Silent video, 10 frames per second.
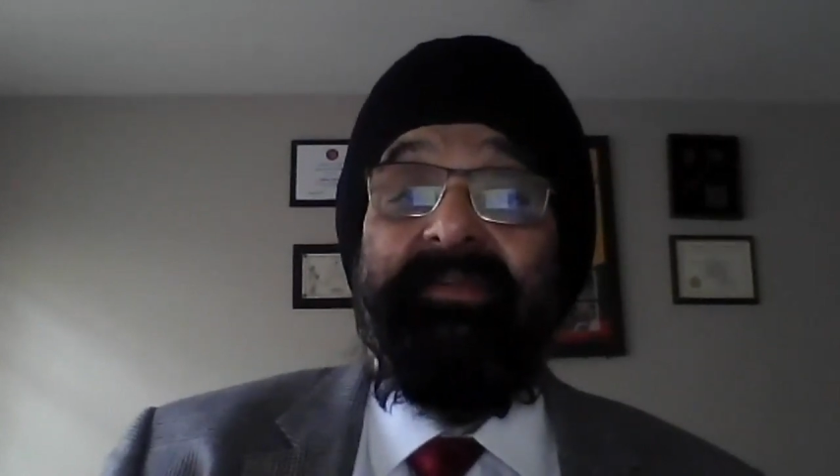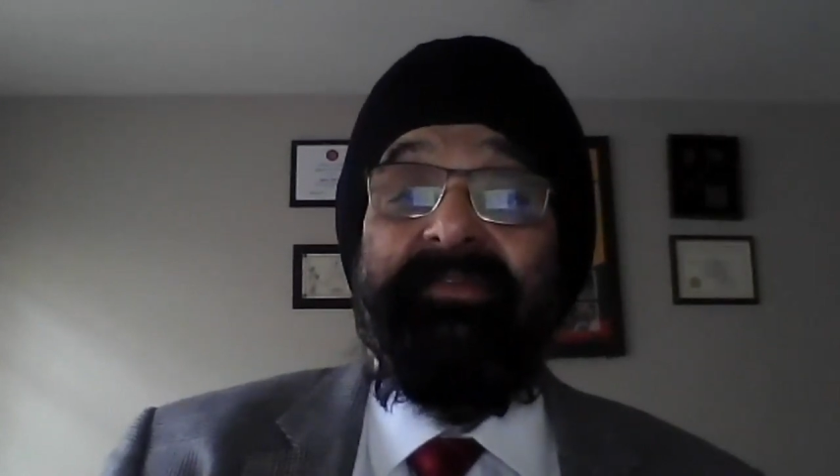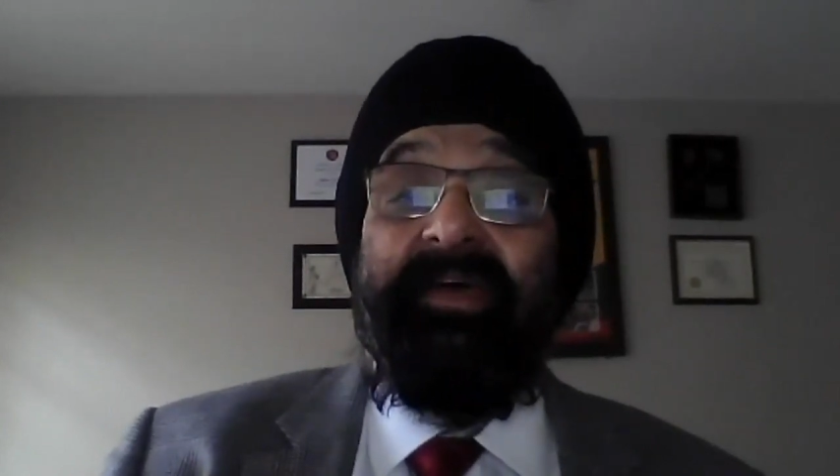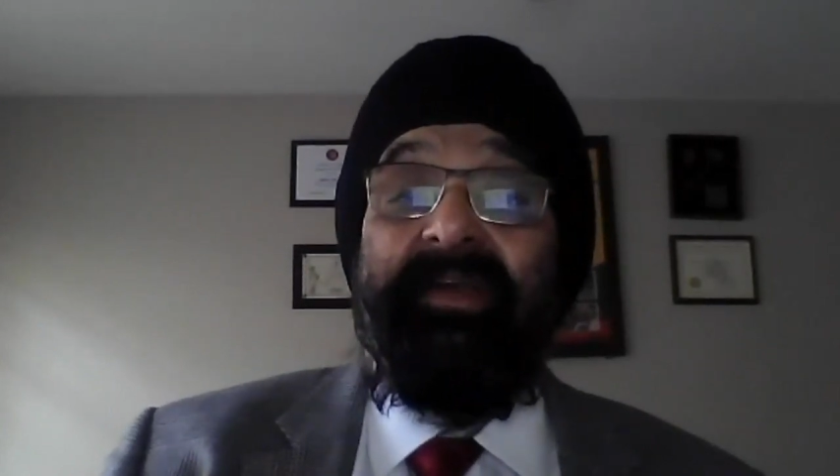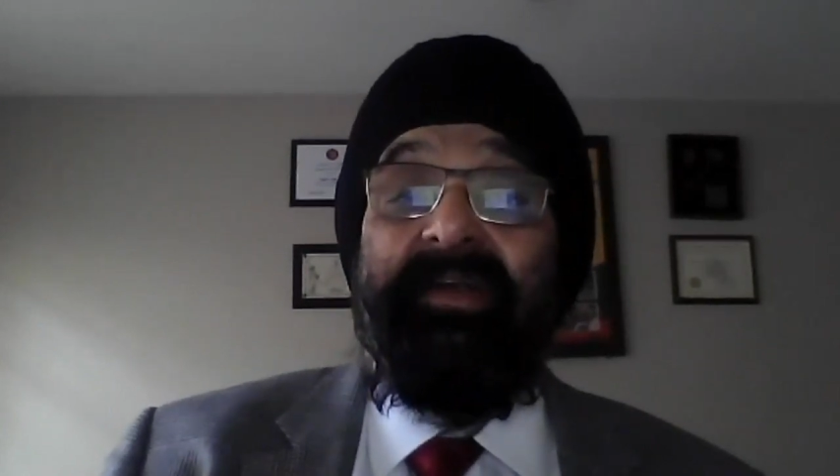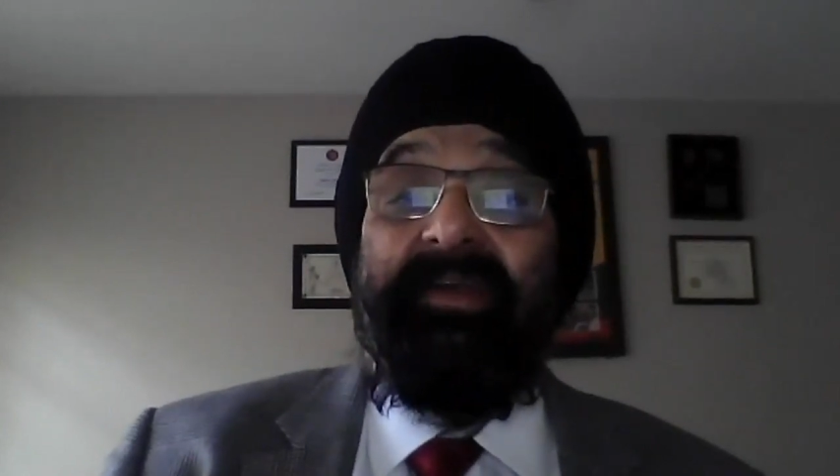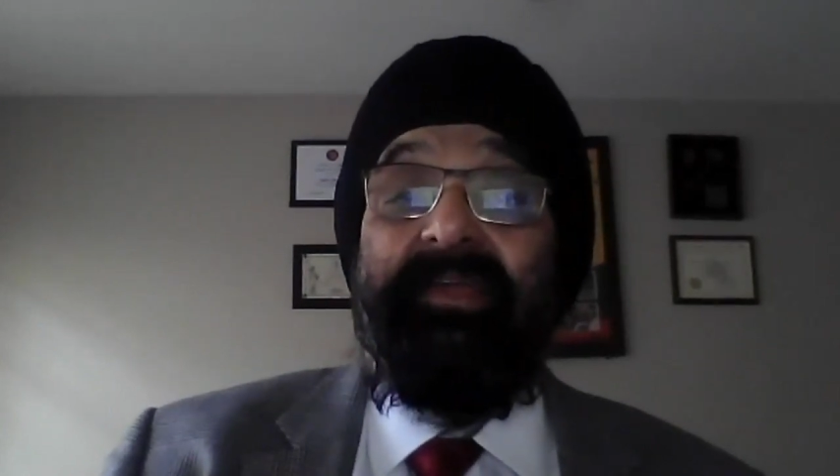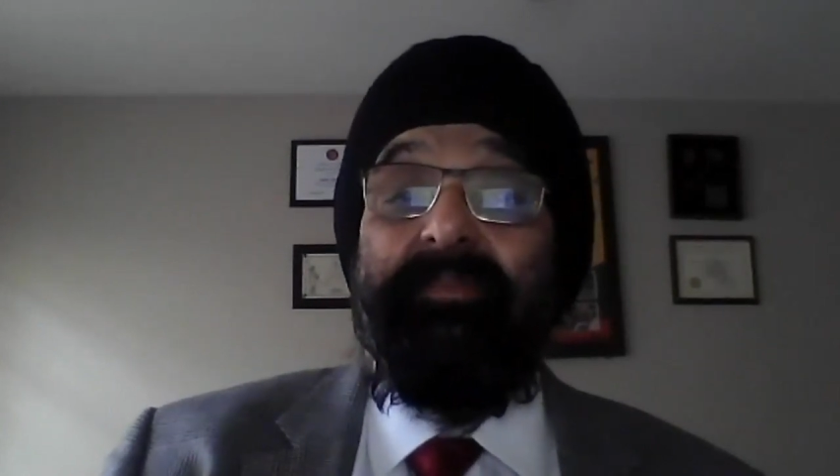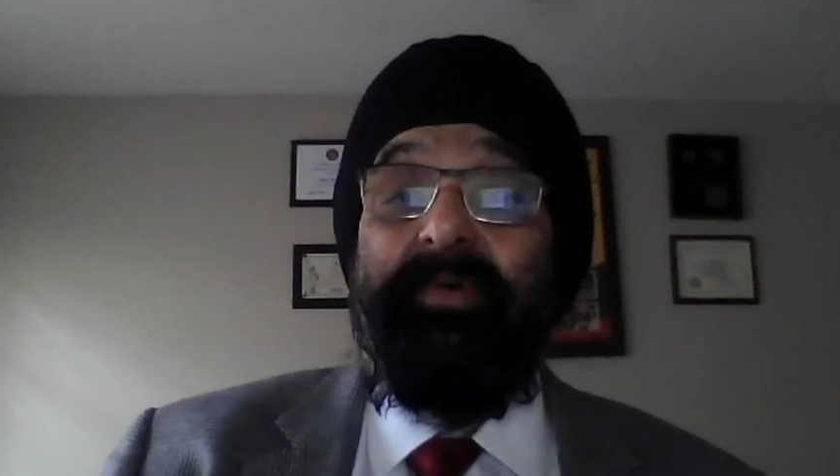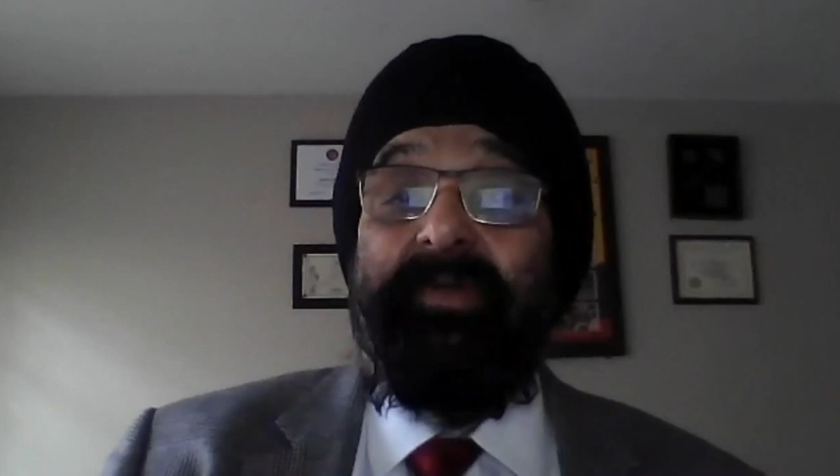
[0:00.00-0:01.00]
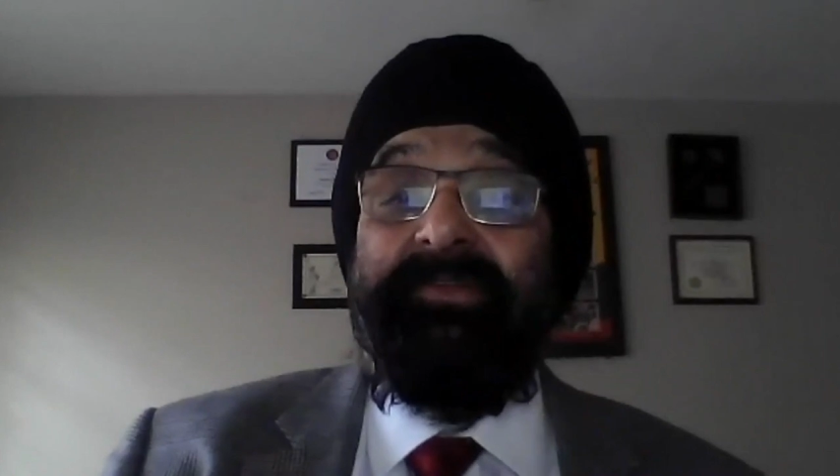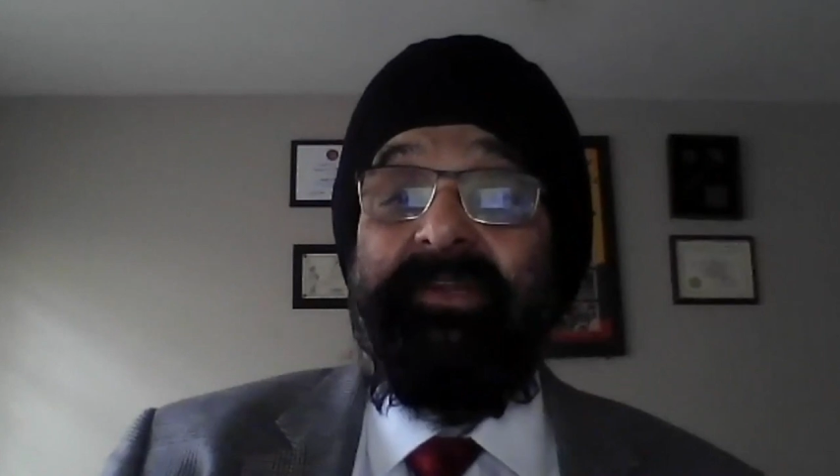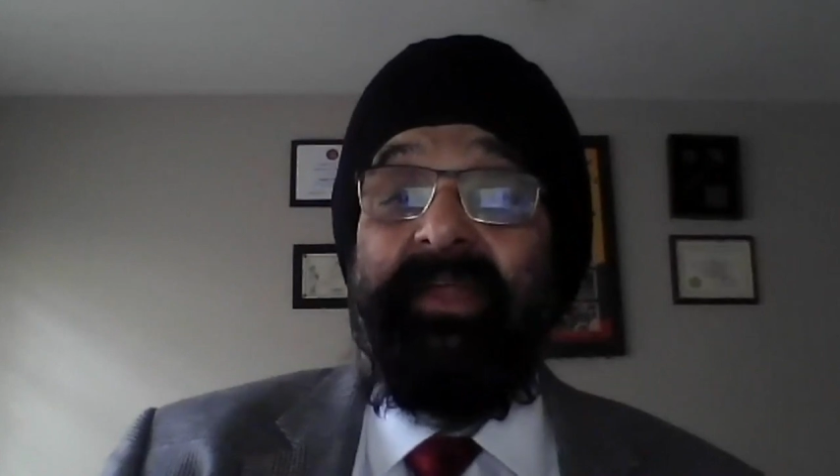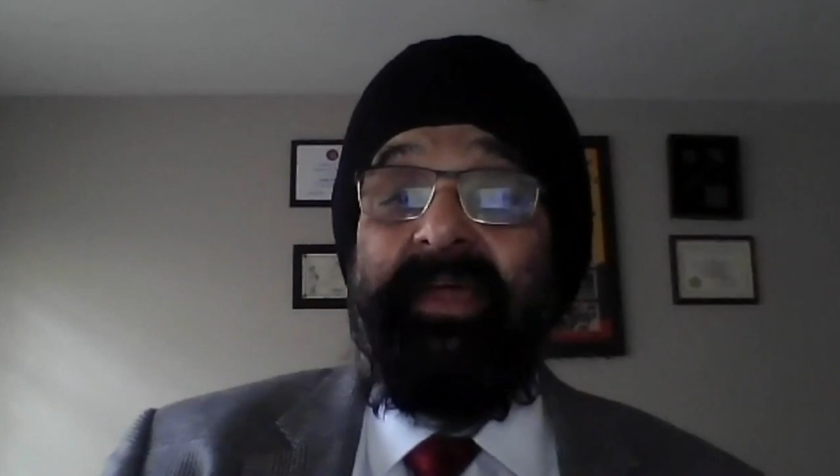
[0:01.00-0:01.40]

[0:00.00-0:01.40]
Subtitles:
is currently in Boston,